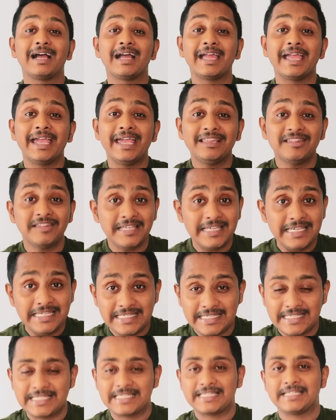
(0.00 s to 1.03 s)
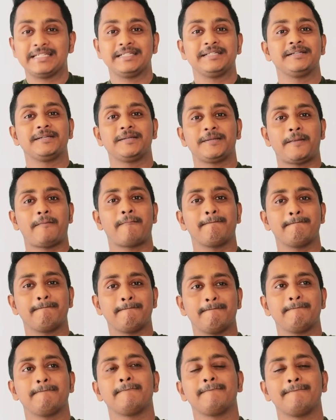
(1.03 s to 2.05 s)
Atheist.
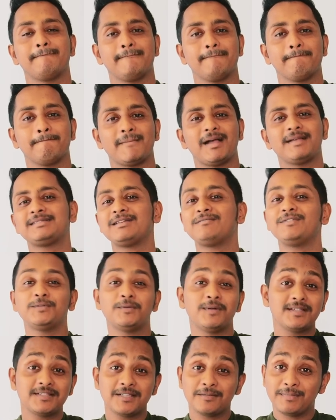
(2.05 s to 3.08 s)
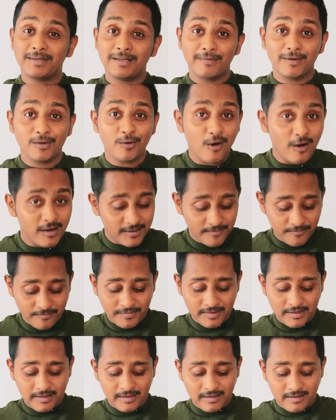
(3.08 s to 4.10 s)
Someone who doesn't believe in God
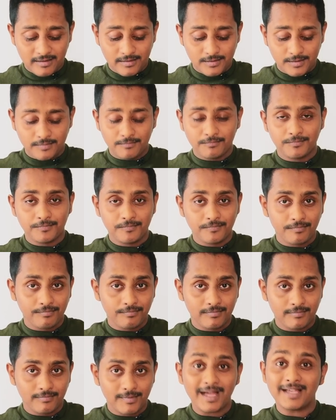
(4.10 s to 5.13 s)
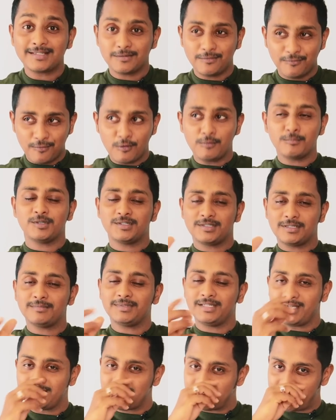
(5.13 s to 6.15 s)
as a form or
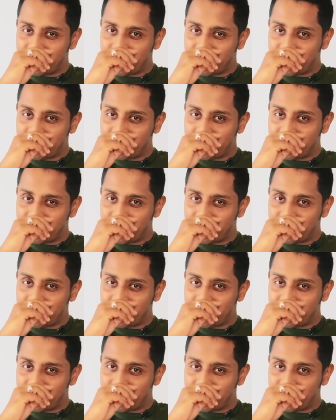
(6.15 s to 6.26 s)
something, as an